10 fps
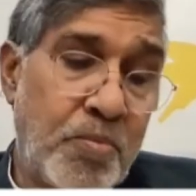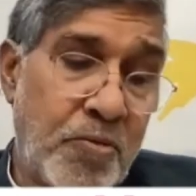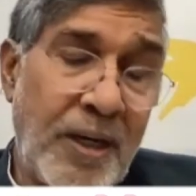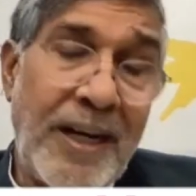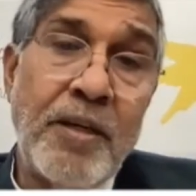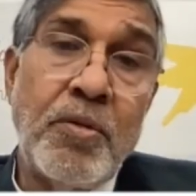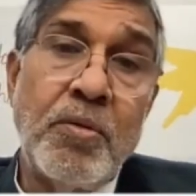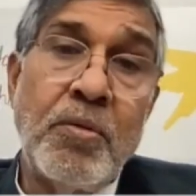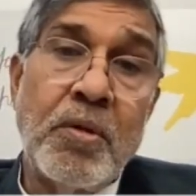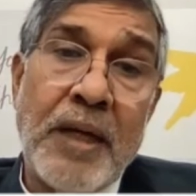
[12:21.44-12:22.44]
try
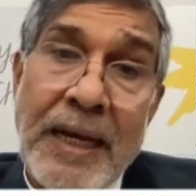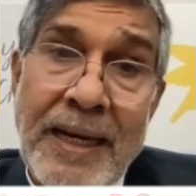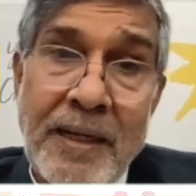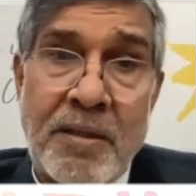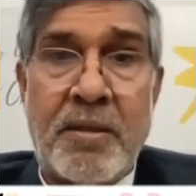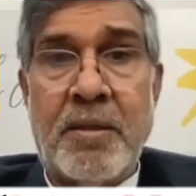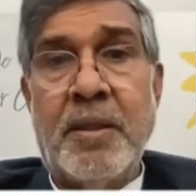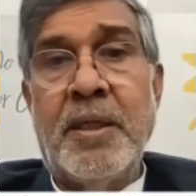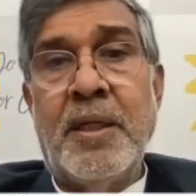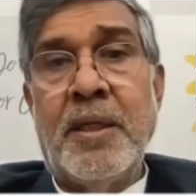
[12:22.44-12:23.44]
to collect
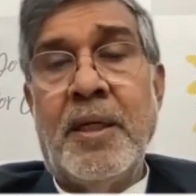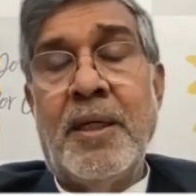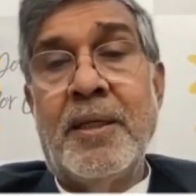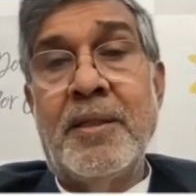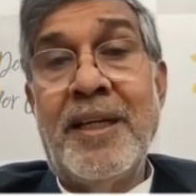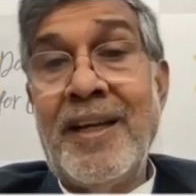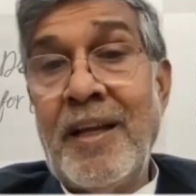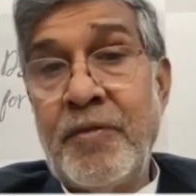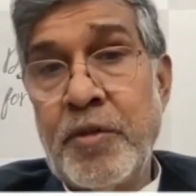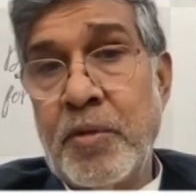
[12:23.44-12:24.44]
their
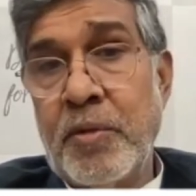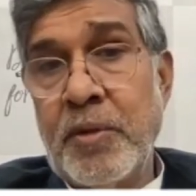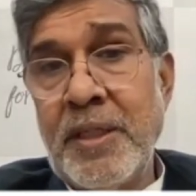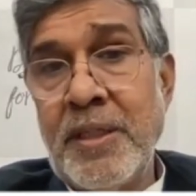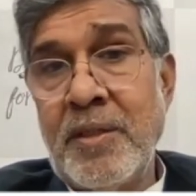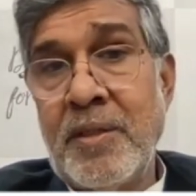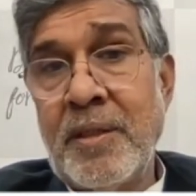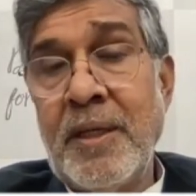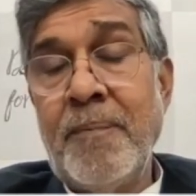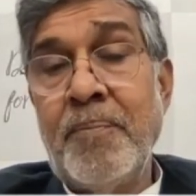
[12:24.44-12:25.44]
life stories
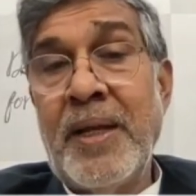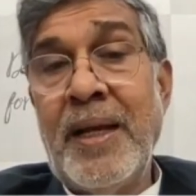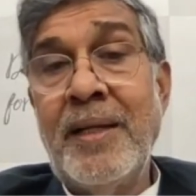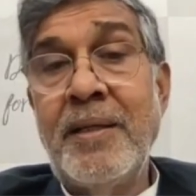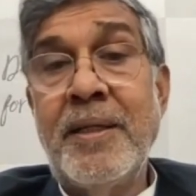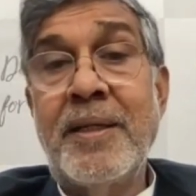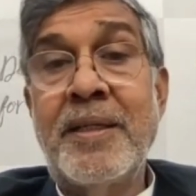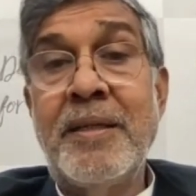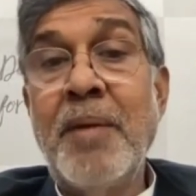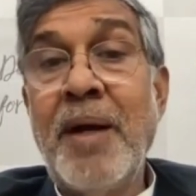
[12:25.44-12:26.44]
and their
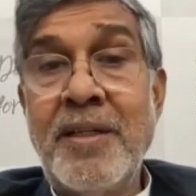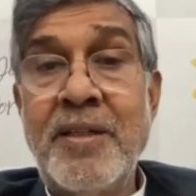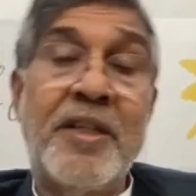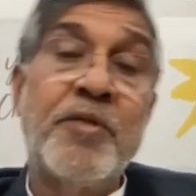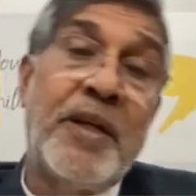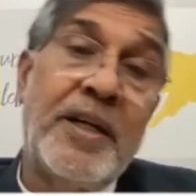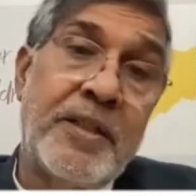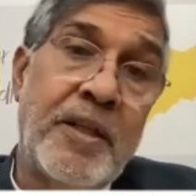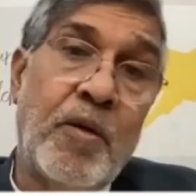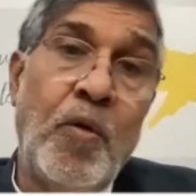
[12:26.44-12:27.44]
demands, as well
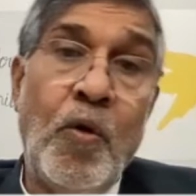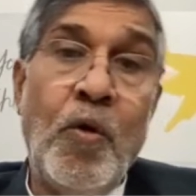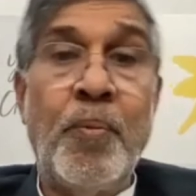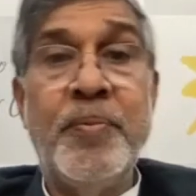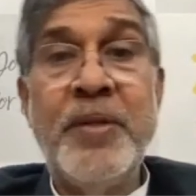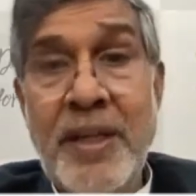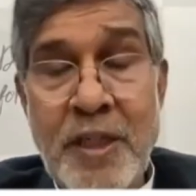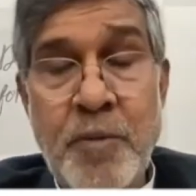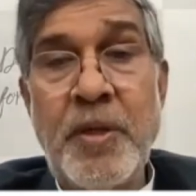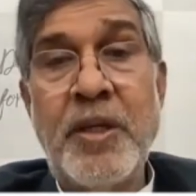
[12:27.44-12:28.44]
as their hope, their
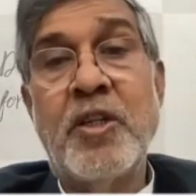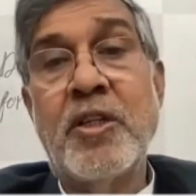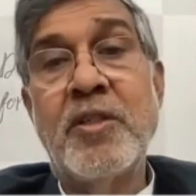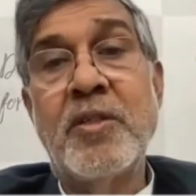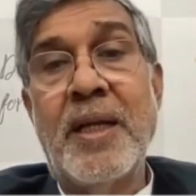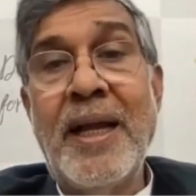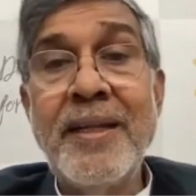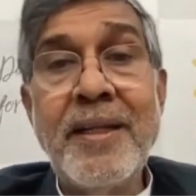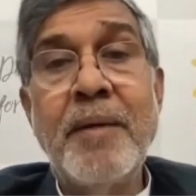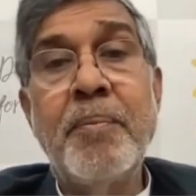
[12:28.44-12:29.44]
aspirations,
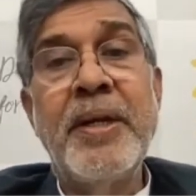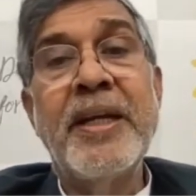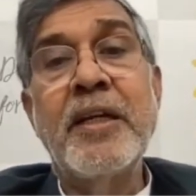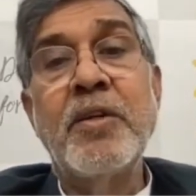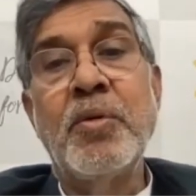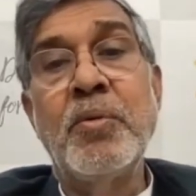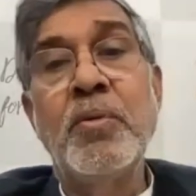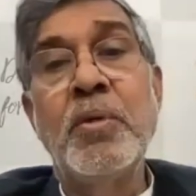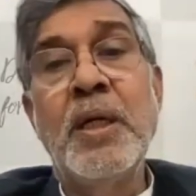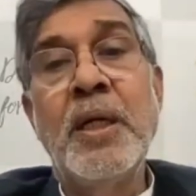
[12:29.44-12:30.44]
and then bring it
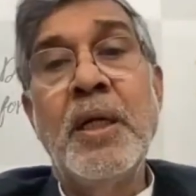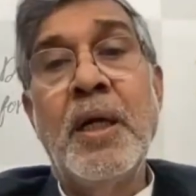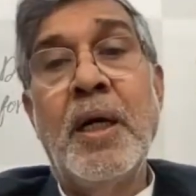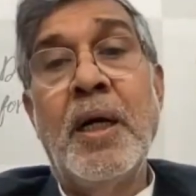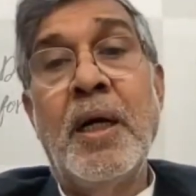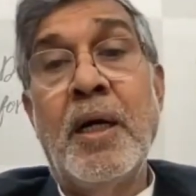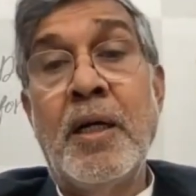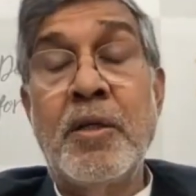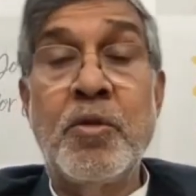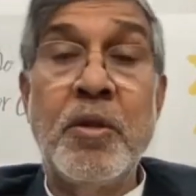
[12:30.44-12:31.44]
to
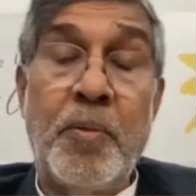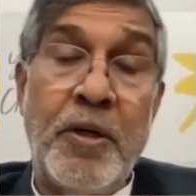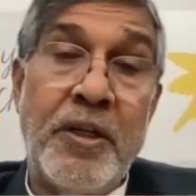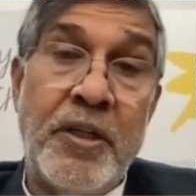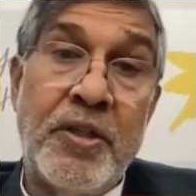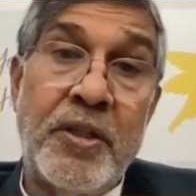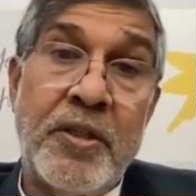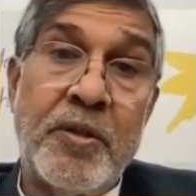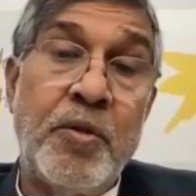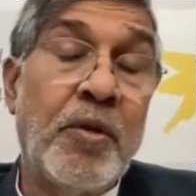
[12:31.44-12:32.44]
the
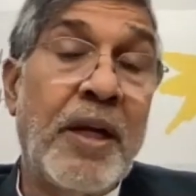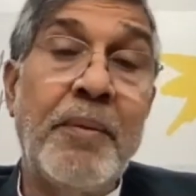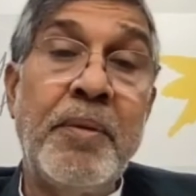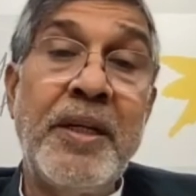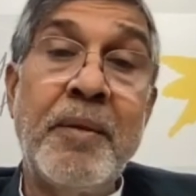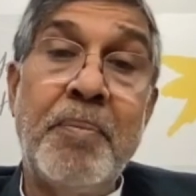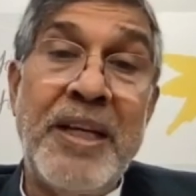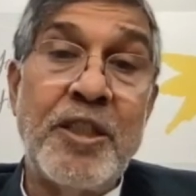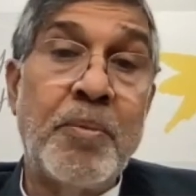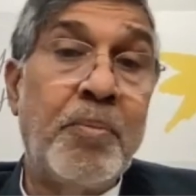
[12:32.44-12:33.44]
politicians. You can be the
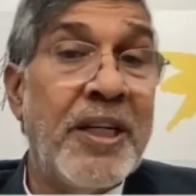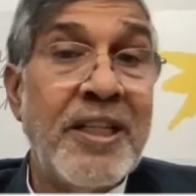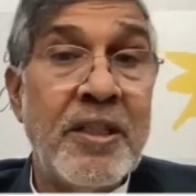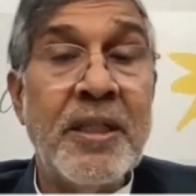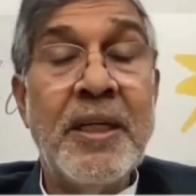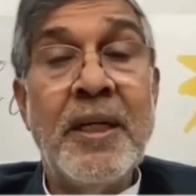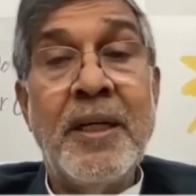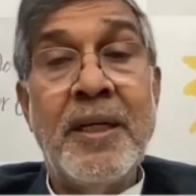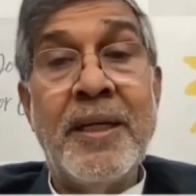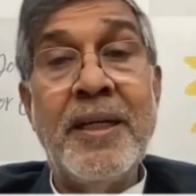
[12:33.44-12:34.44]
best bridge
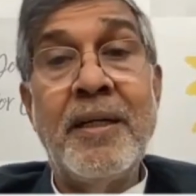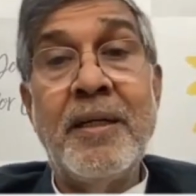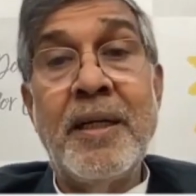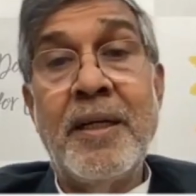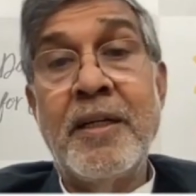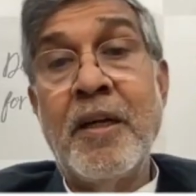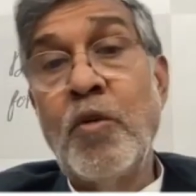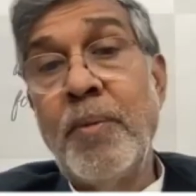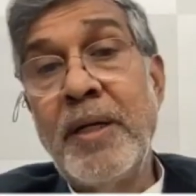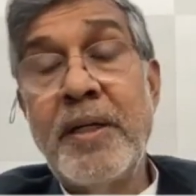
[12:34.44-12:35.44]
in
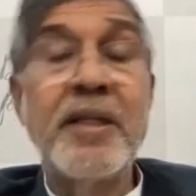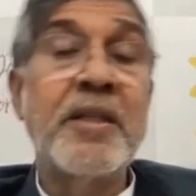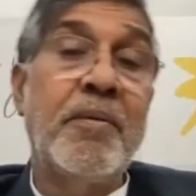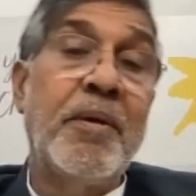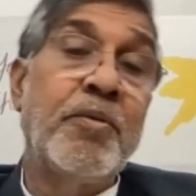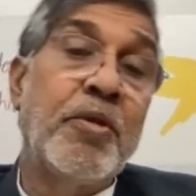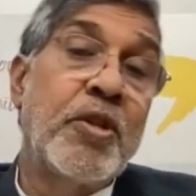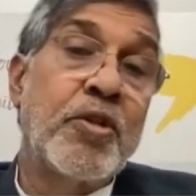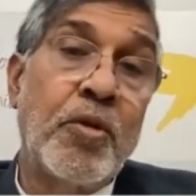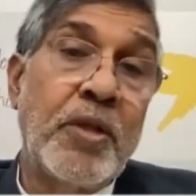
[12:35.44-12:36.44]
documenting some of those
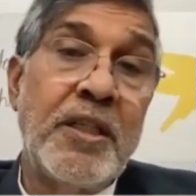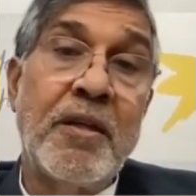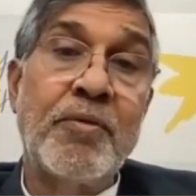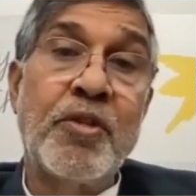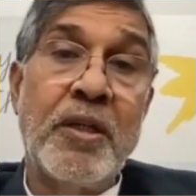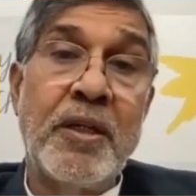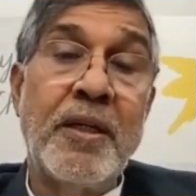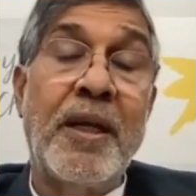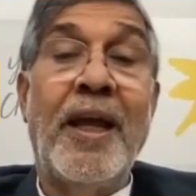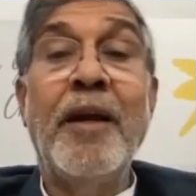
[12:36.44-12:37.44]
stories of
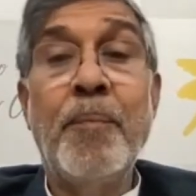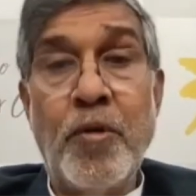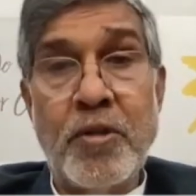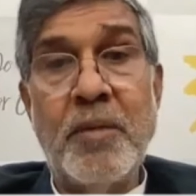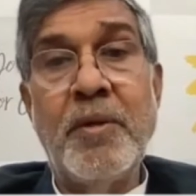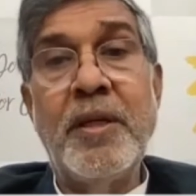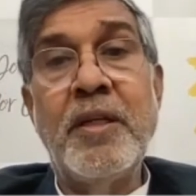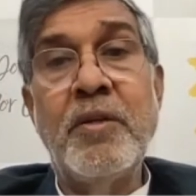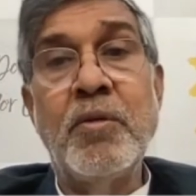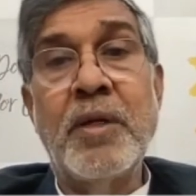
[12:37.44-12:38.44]
children, and possibly
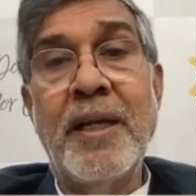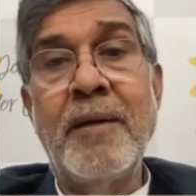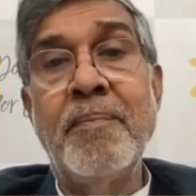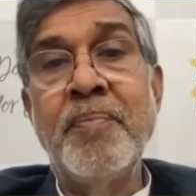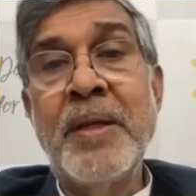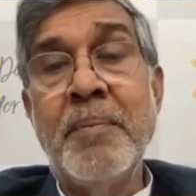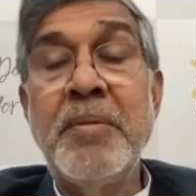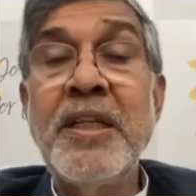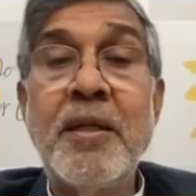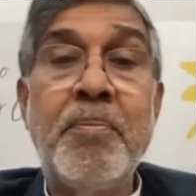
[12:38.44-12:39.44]
you can
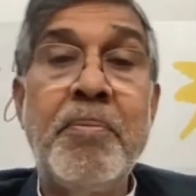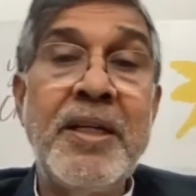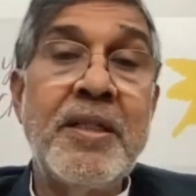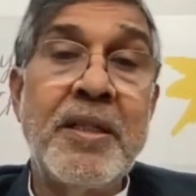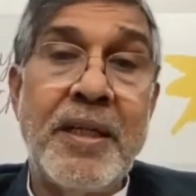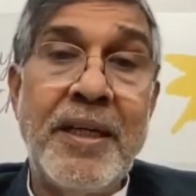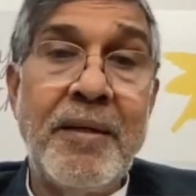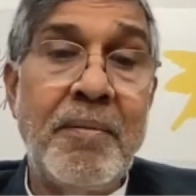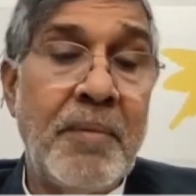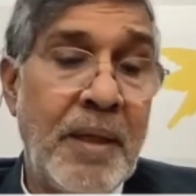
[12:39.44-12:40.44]
be the bridge
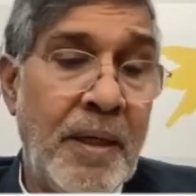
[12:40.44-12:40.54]
in